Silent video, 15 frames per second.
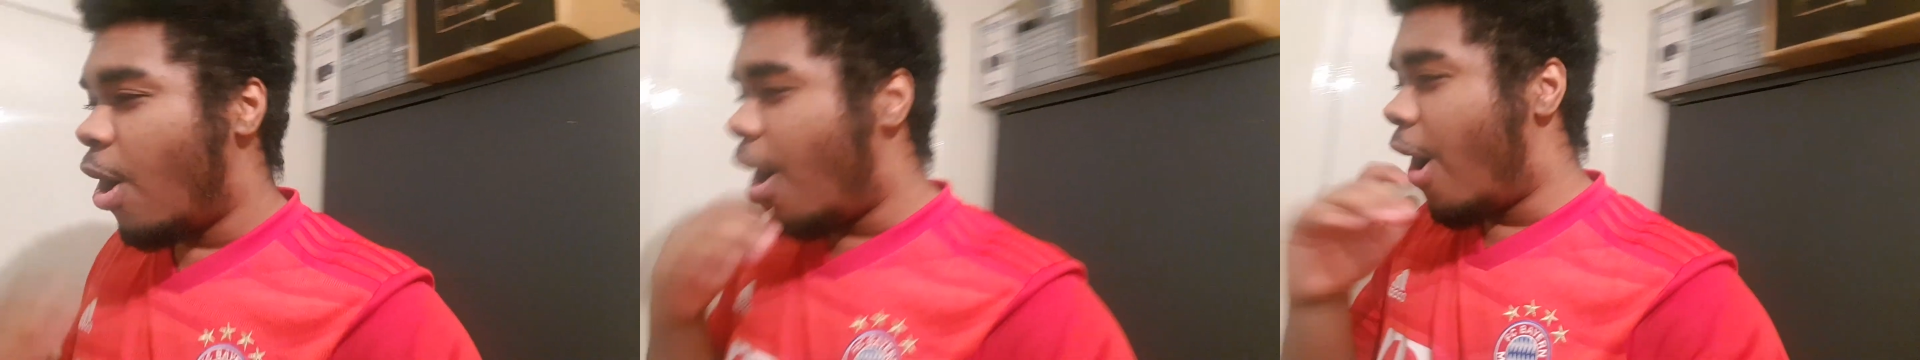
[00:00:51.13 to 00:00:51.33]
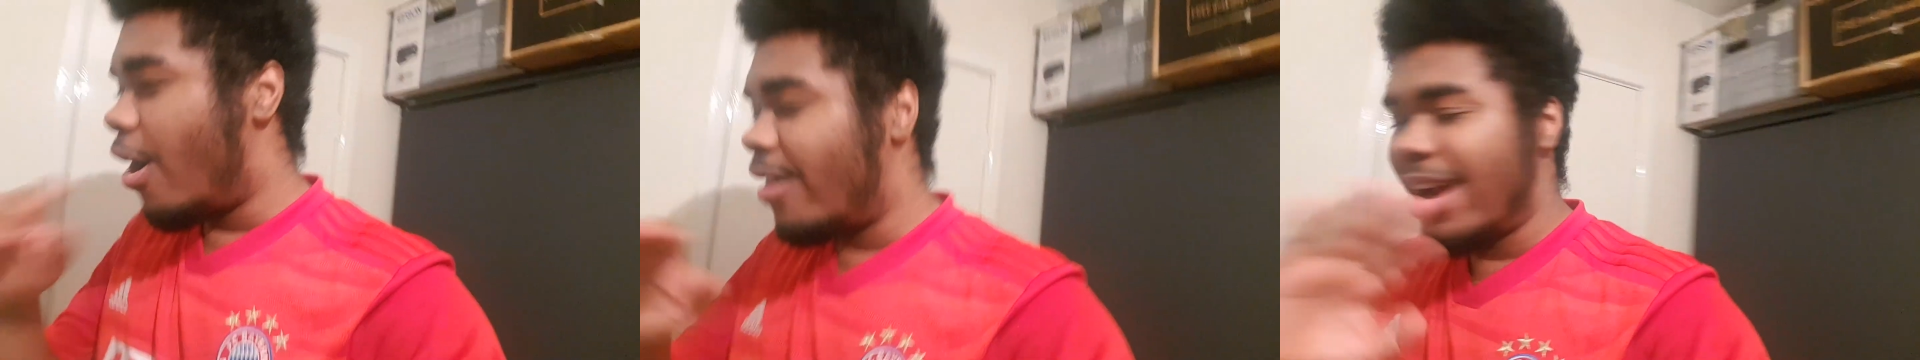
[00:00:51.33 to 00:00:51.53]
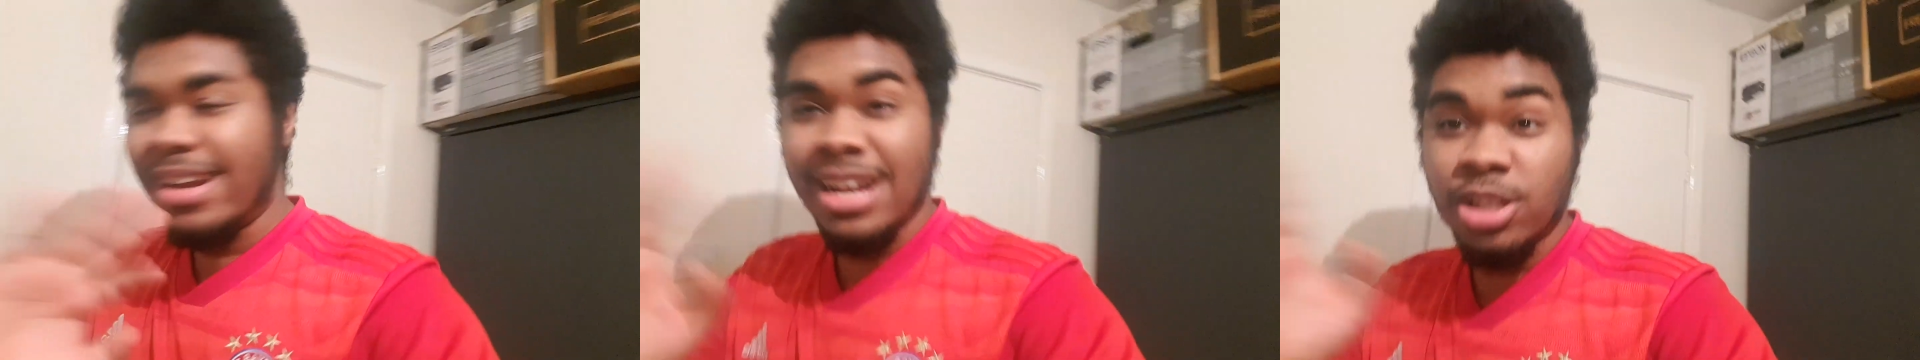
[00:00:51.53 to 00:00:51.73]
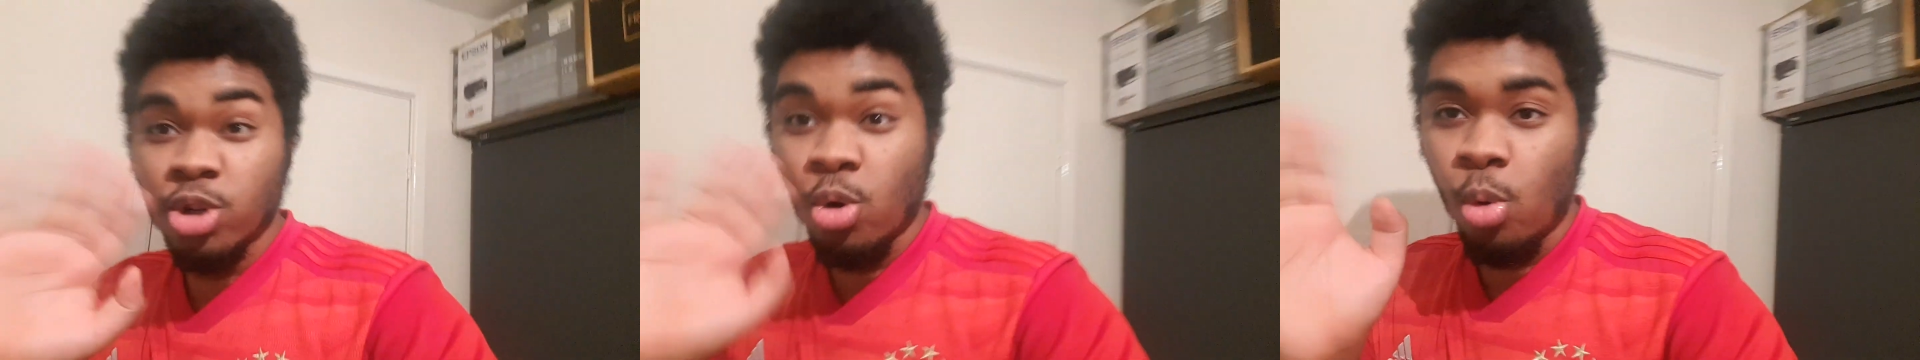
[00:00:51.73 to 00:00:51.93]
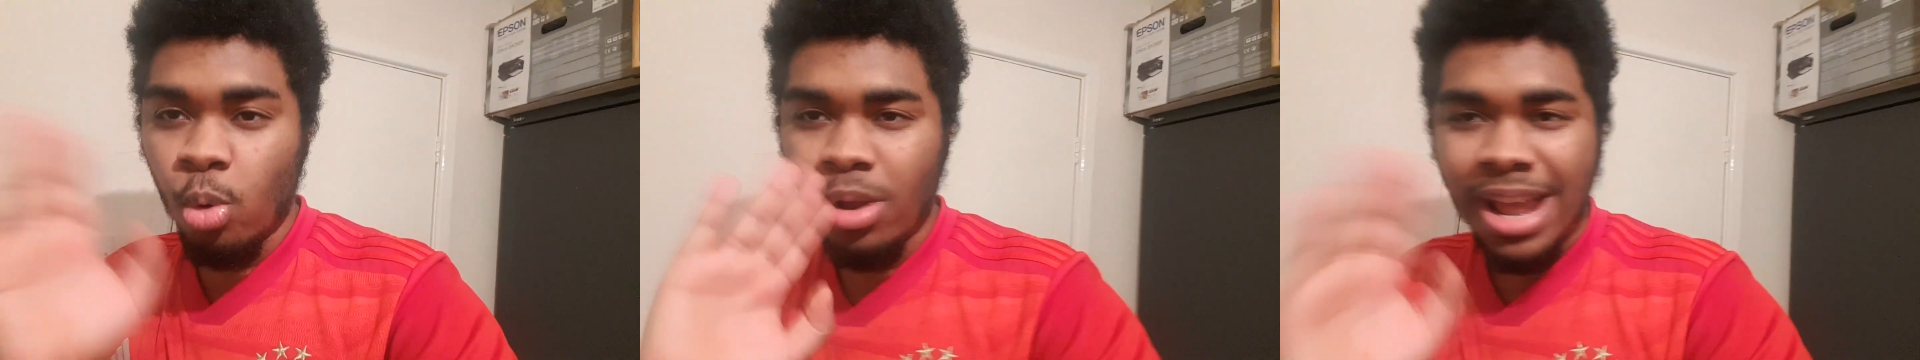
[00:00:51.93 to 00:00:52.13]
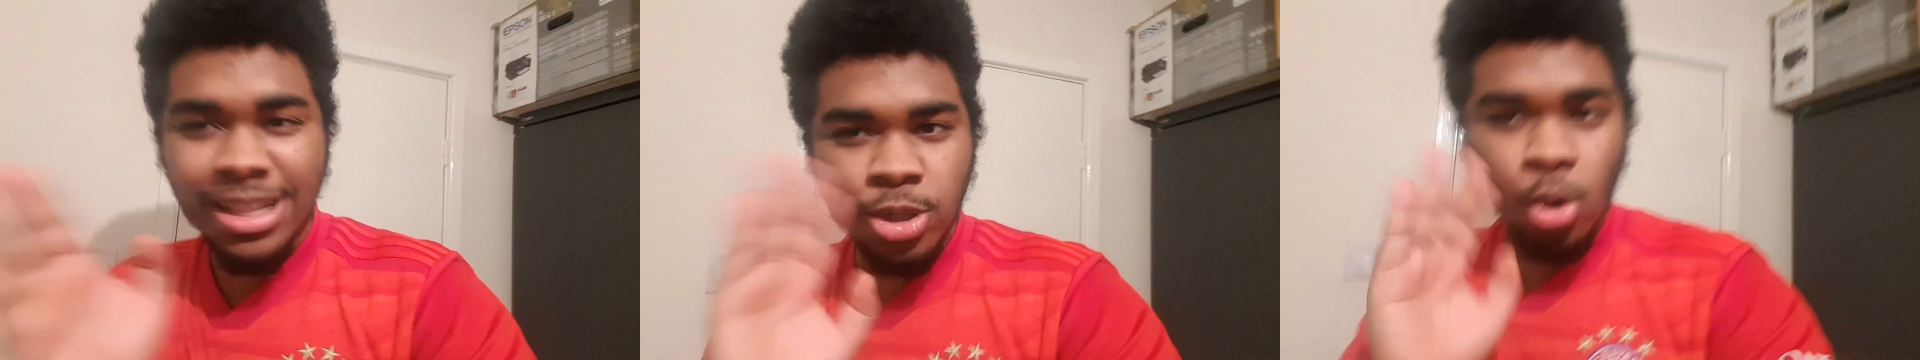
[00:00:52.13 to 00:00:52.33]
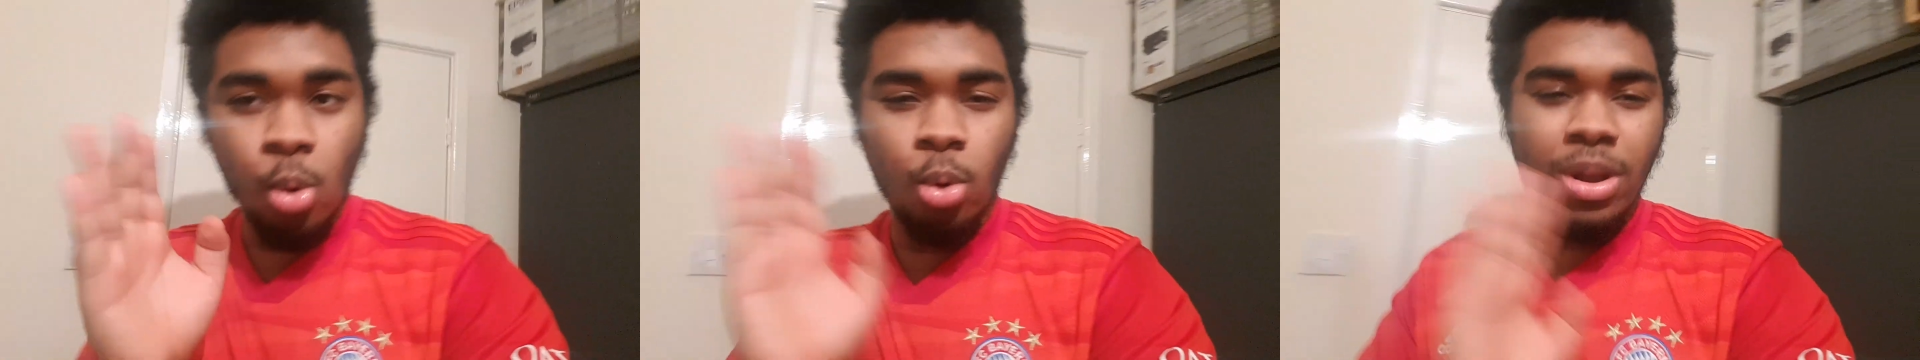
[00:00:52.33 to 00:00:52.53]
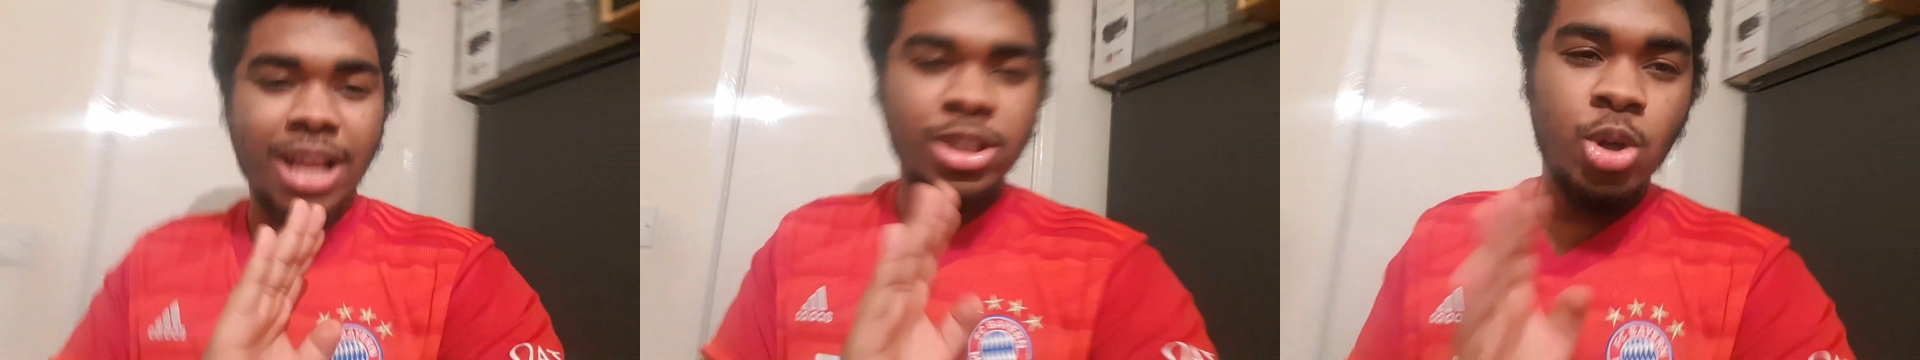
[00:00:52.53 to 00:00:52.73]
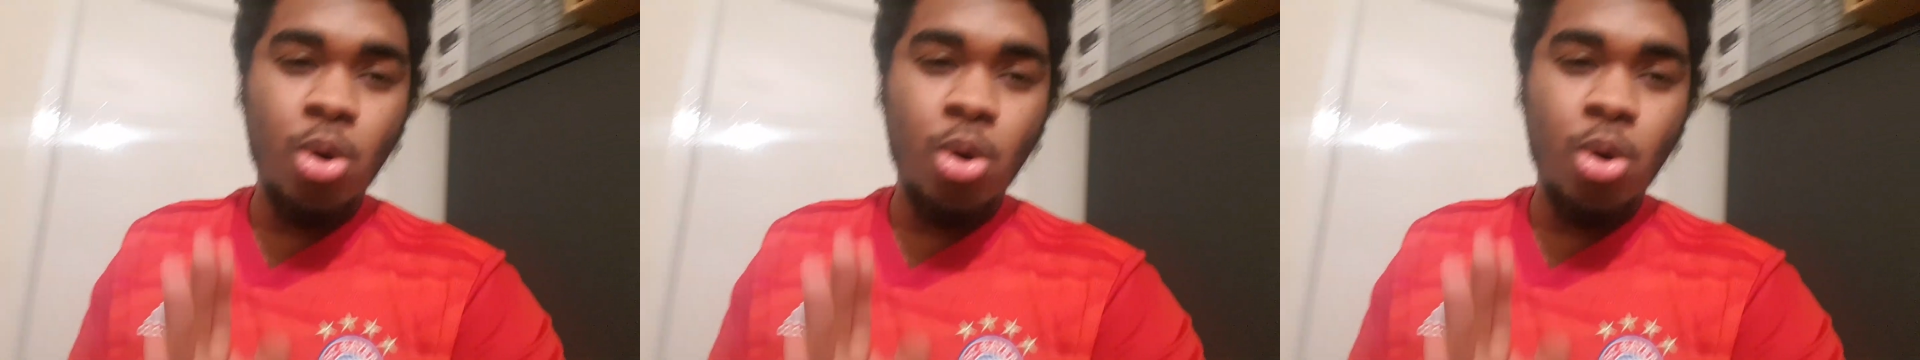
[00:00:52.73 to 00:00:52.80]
All right, that's cool.